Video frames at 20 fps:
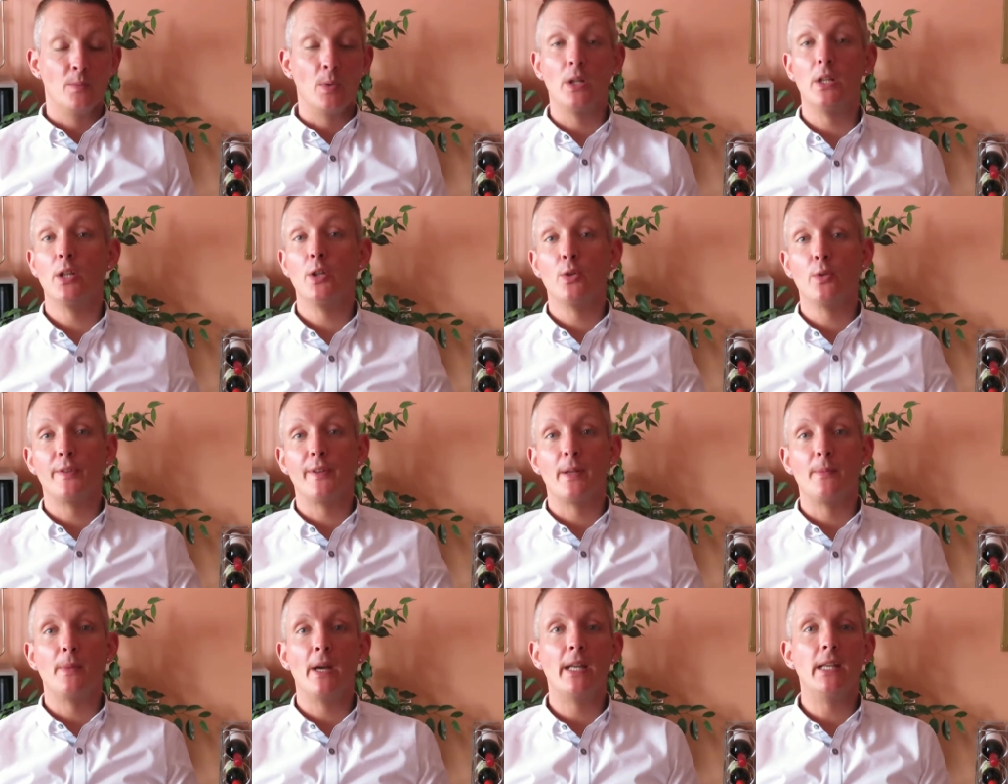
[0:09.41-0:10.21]
Well, hello
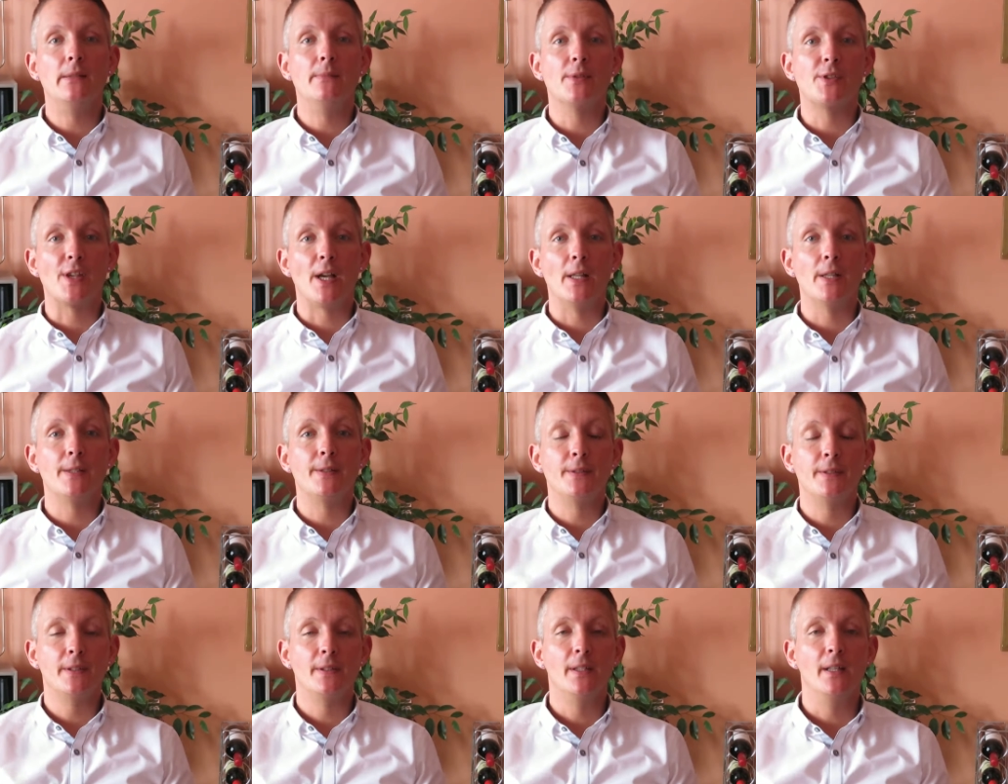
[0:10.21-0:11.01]
there, my name is
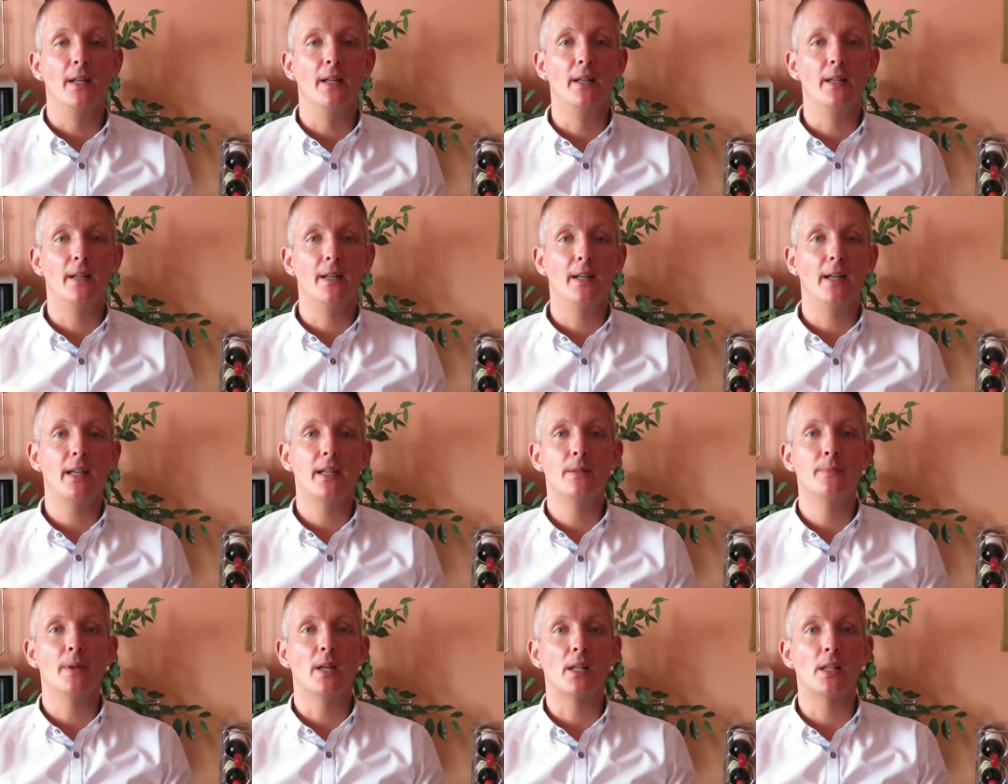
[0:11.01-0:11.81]
Alan. Uh,
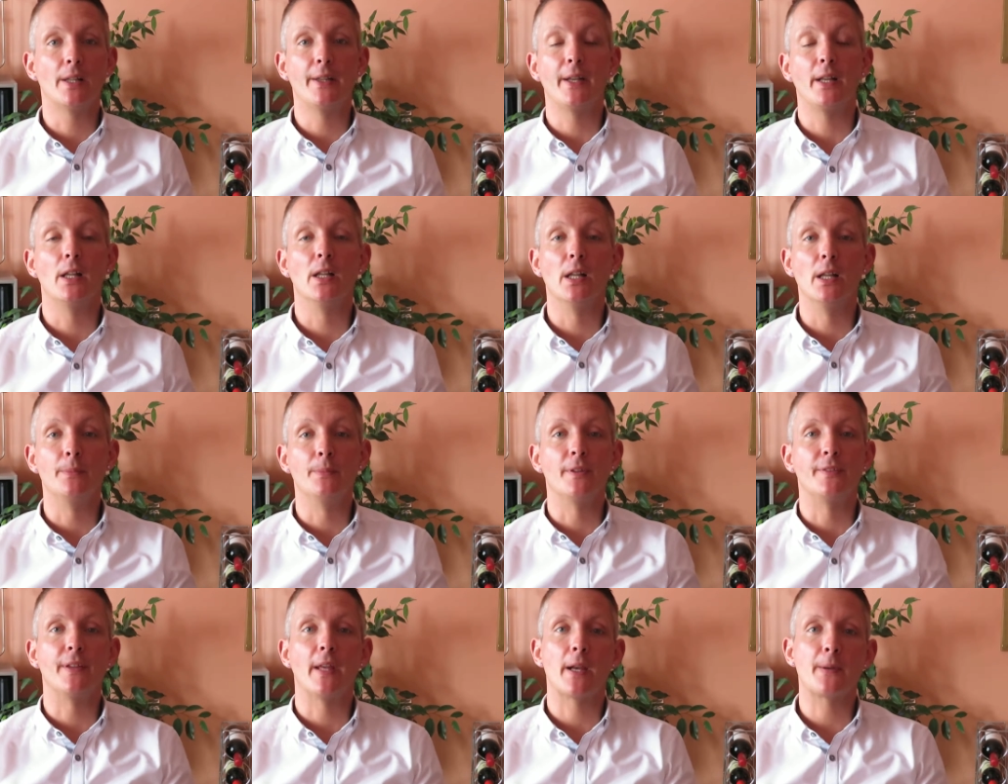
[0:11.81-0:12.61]
I am a clinical
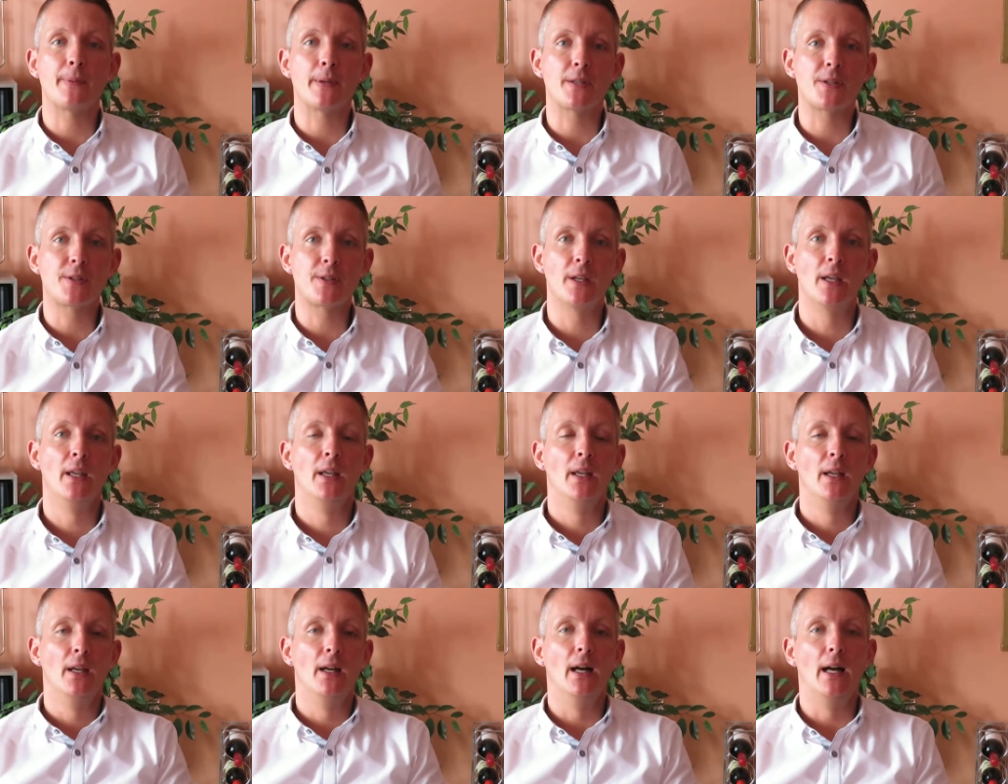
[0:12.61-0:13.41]
hypnotherapist
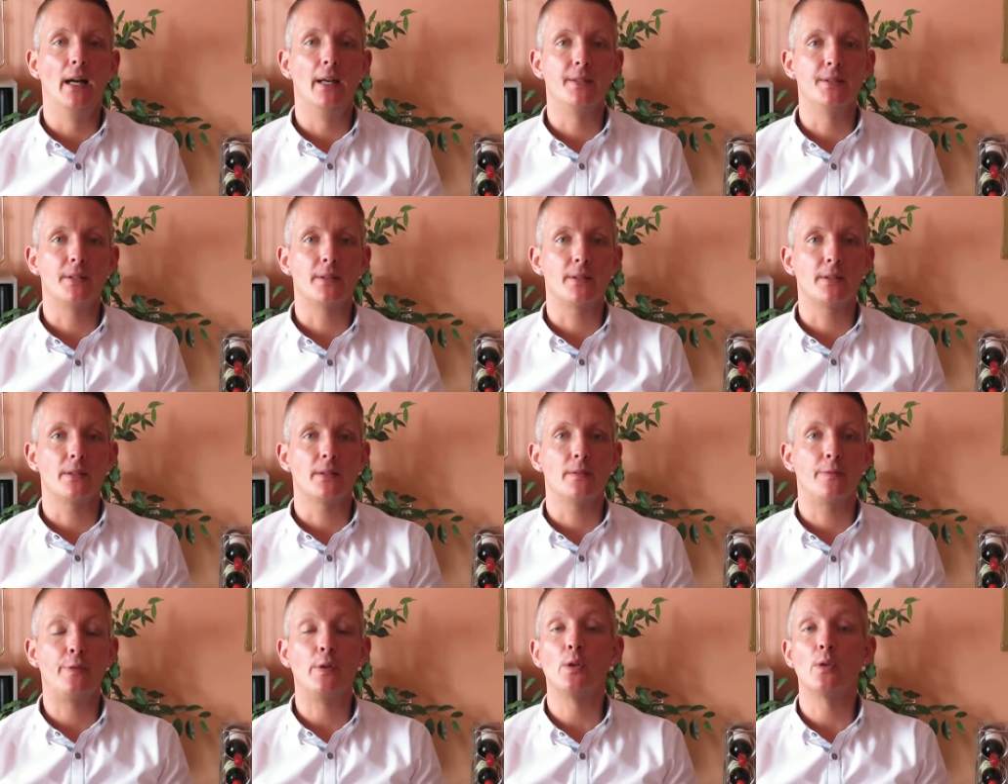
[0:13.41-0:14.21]
and
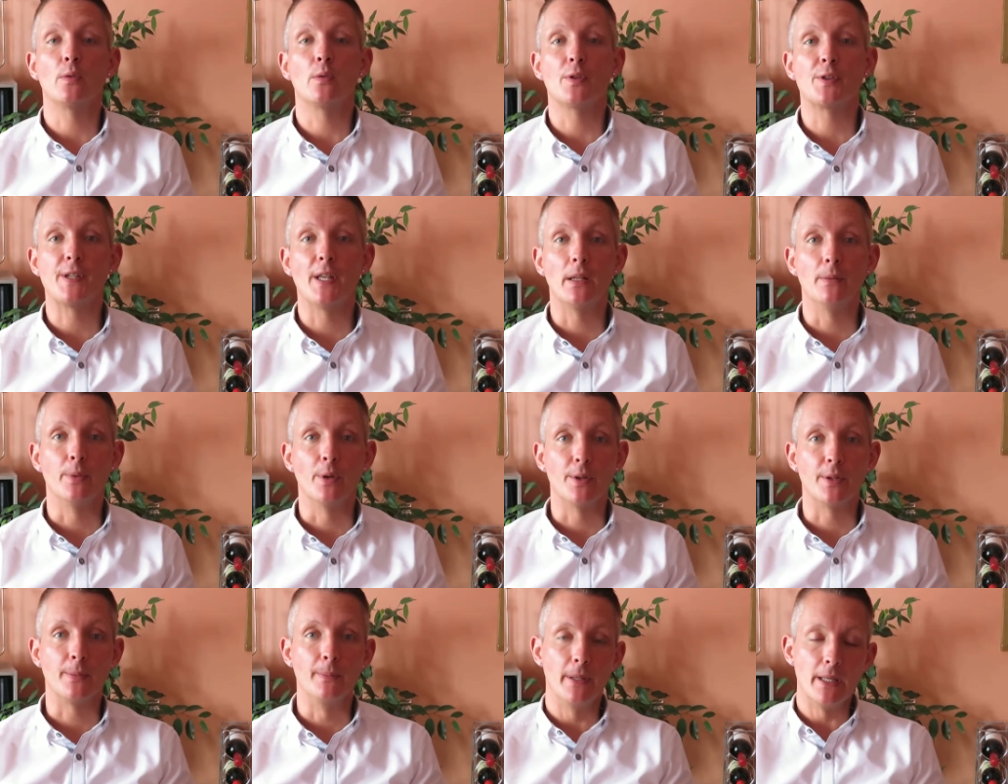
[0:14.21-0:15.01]
funeral
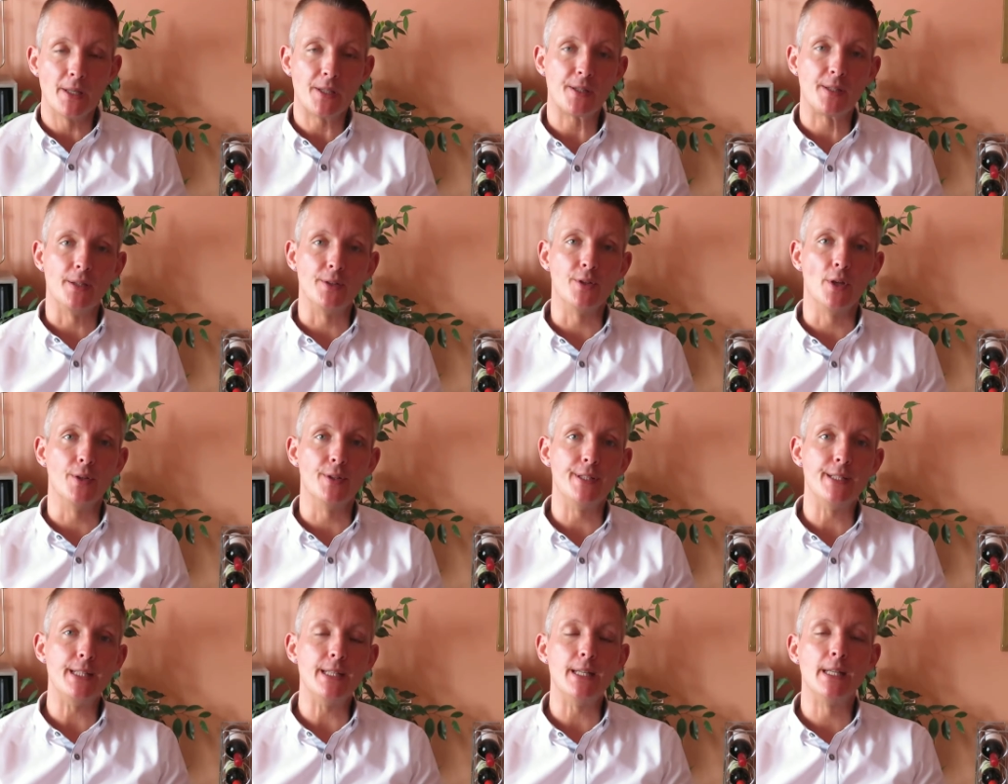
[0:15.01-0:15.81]
celebrant based in
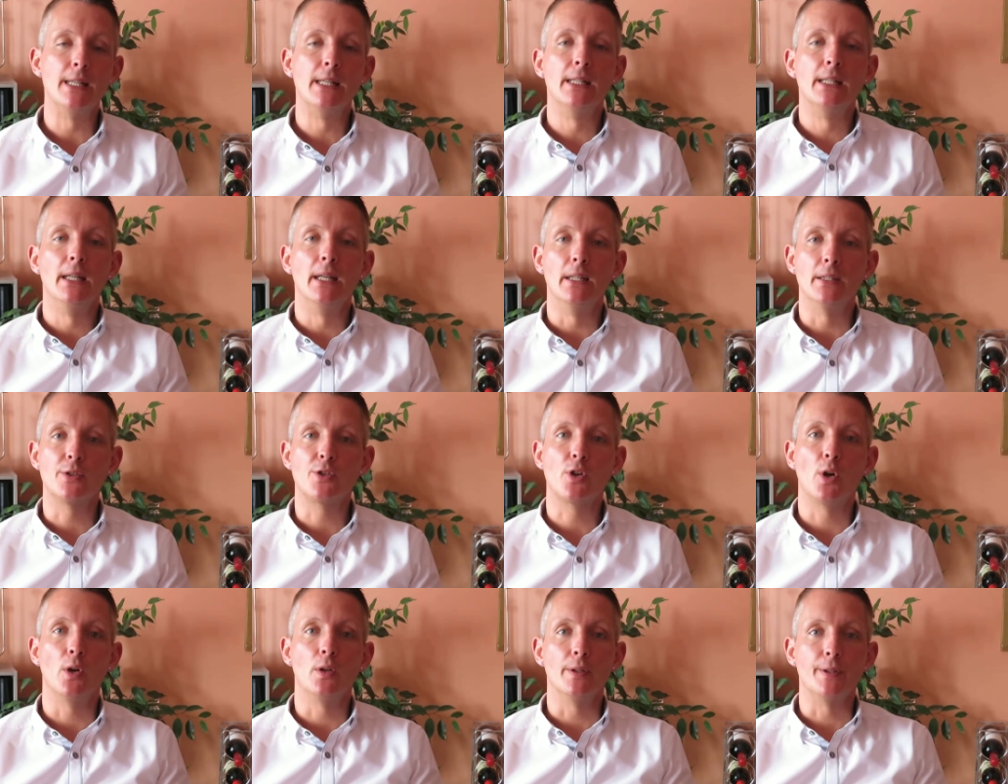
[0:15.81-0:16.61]
Dundee in
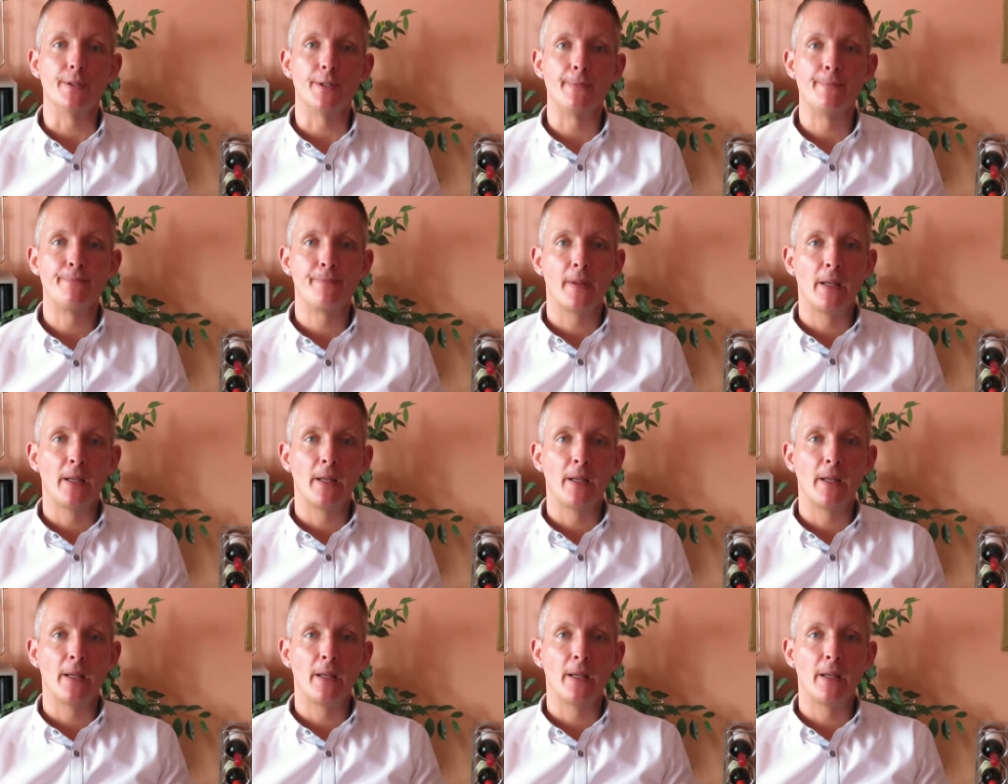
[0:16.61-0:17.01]
Scotland.